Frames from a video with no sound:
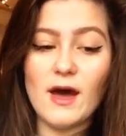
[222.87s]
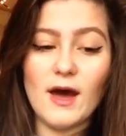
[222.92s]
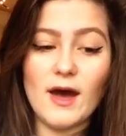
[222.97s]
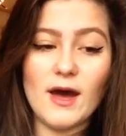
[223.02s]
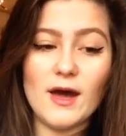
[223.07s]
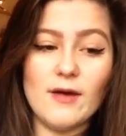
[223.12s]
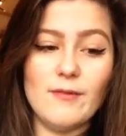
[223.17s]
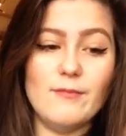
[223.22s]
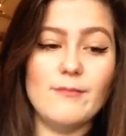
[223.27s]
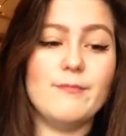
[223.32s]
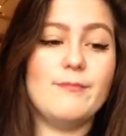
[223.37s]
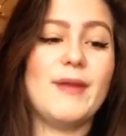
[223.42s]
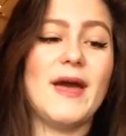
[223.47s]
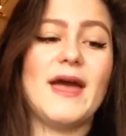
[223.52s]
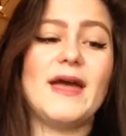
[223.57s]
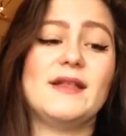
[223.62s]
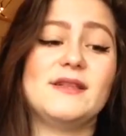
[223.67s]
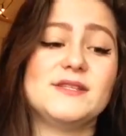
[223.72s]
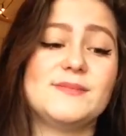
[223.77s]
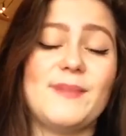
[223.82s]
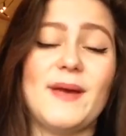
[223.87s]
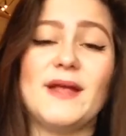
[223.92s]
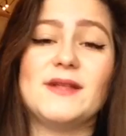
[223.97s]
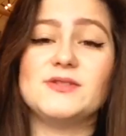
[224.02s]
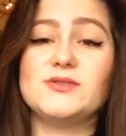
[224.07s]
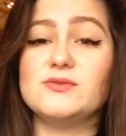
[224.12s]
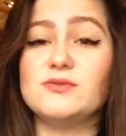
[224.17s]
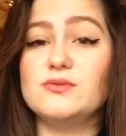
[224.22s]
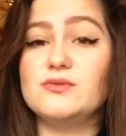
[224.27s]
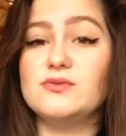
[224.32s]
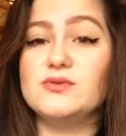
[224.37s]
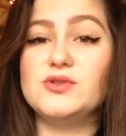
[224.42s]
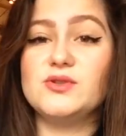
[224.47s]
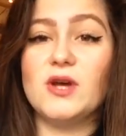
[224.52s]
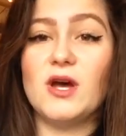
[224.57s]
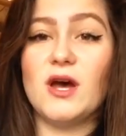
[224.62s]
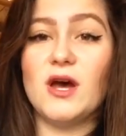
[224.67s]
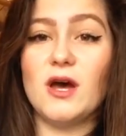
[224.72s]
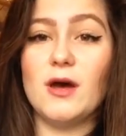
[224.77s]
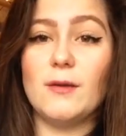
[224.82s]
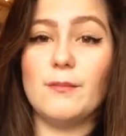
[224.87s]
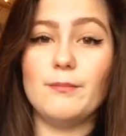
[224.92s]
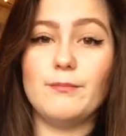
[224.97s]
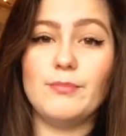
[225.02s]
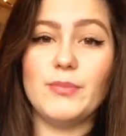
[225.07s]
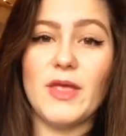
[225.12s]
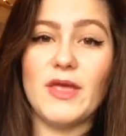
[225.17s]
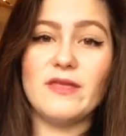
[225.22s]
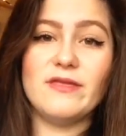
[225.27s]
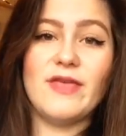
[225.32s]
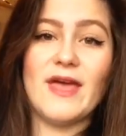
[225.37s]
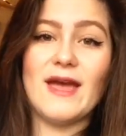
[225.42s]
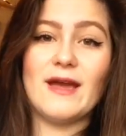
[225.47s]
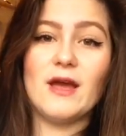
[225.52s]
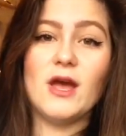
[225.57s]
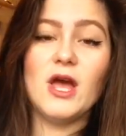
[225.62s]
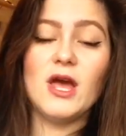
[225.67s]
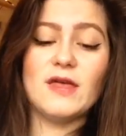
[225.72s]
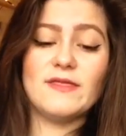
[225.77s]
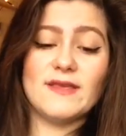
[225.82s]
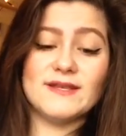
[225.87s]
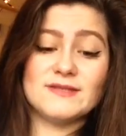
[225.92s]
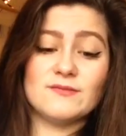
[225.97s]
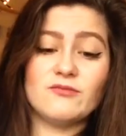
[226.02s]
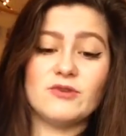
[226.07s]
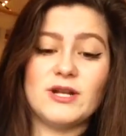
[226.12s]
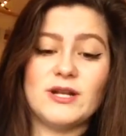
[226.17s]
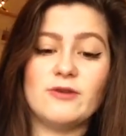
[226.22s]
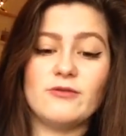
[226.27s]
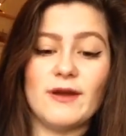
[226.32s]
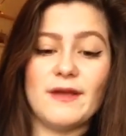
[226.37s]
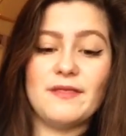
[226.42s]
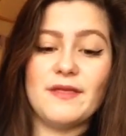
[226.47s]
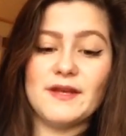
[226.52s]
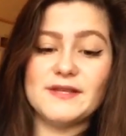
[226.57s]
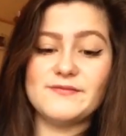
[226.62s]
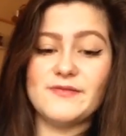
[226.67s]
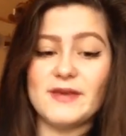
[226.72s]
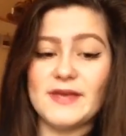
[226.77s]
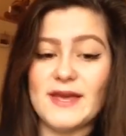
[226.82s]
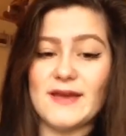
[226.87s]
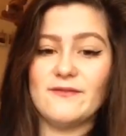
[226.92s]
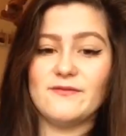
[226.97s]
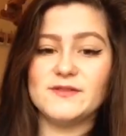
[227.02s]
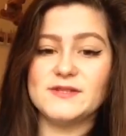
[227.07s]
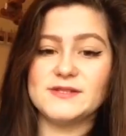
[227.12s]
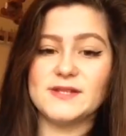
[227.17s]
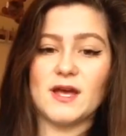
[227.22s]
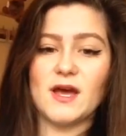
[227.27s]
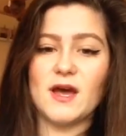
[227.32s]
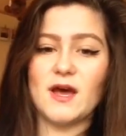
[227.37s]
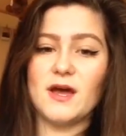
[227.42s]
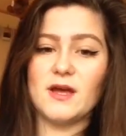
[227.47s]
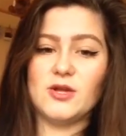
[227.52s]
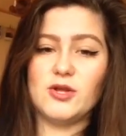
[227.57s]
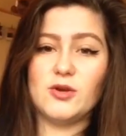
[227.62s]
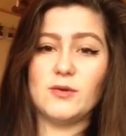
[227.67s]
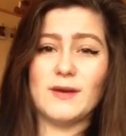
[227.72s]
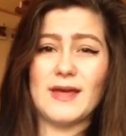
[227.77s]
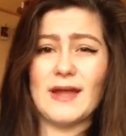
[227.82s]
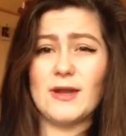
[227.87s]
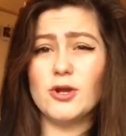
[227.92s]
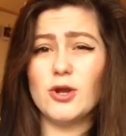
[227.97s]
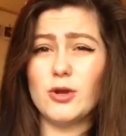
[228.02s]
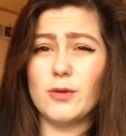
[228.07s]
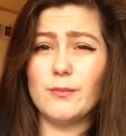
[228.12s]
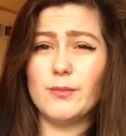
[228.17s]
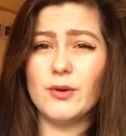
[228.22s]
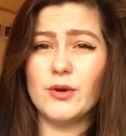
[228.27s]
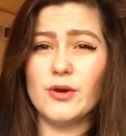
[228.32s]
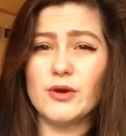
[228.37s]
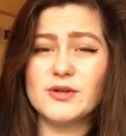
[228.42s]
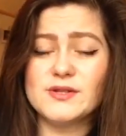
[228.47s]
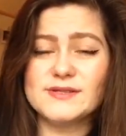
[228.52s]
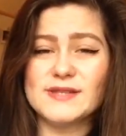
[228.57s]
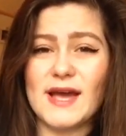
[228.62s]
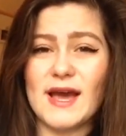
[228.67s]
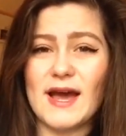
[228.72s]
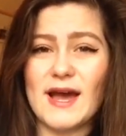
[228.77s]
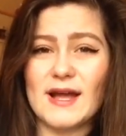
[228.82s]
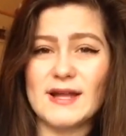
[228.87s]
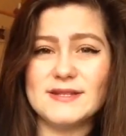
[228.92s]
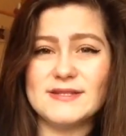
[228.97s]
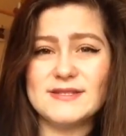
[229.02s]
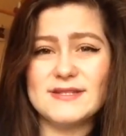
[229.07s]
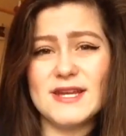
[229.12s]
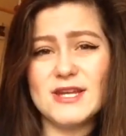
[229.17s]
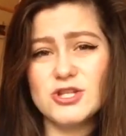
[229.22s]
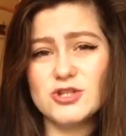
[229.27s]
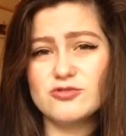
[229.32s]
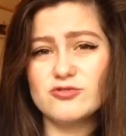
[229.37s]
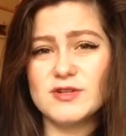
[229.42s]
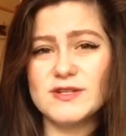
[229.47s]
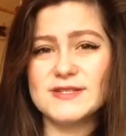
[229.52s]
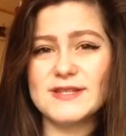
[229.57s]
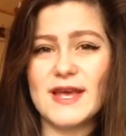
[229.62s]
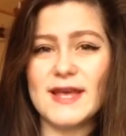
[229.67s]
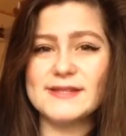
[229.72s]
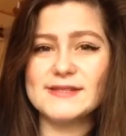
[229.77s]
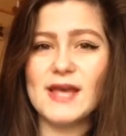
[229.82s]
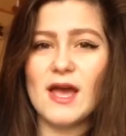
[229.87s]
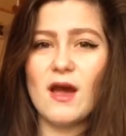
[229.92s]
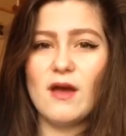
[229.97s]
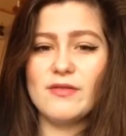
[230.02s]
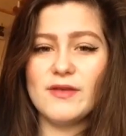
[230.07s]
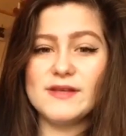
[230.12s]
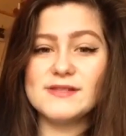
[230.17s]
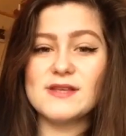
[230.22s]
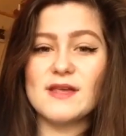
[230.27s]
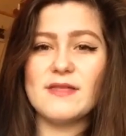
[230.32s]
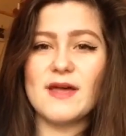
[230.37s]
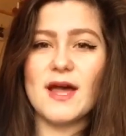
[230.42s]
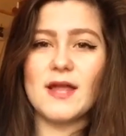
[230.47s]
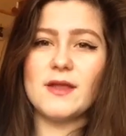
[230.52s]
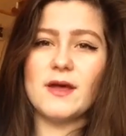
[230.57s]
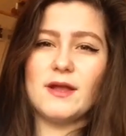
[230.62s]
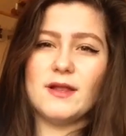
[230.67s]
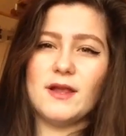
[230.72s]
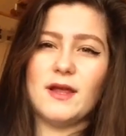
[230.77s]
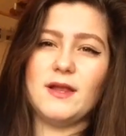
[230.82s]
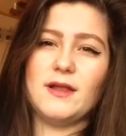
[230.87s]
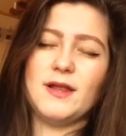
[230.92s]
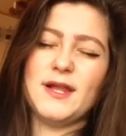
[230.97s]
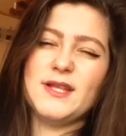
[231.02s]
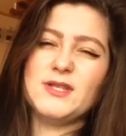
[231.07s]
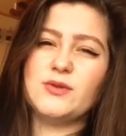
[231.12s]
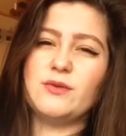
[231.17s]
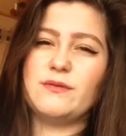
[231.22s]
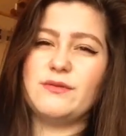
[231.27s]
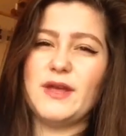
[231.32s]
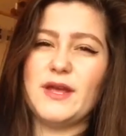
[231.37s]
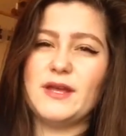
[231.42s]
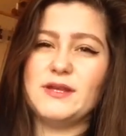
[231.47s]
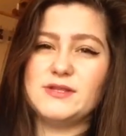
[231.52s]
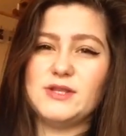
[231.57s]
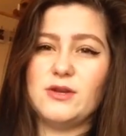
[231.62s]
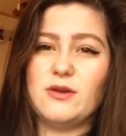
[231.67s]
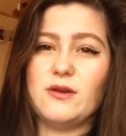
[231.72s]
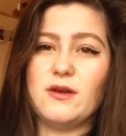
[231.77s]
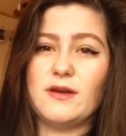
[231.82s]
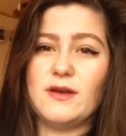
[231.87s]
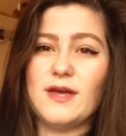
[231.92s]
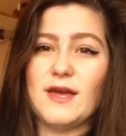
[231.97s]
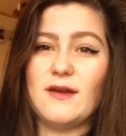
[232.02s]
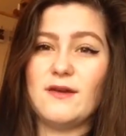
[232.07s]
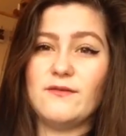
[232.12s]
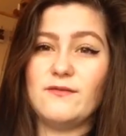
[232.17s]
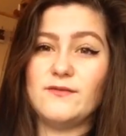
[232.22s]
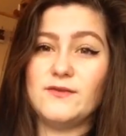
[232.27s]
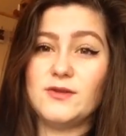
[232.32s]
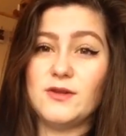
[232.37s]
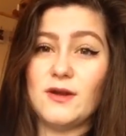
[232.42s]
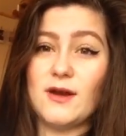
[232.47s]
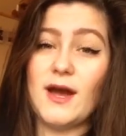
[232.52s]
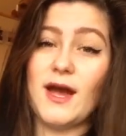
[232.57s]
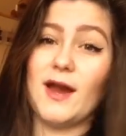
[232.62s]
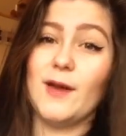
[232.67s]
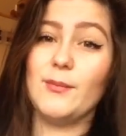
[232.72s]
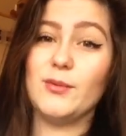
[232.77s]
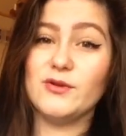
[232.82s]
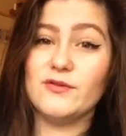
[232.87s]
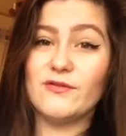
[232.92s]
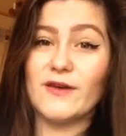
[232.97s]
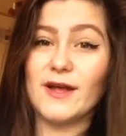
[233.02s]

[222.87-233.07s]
Um, pens, pencils, uh, there, there's some really great things for gifts. Uh, you can get notebooks and stationery sets, things like that, like little things that you can give to Harry Potter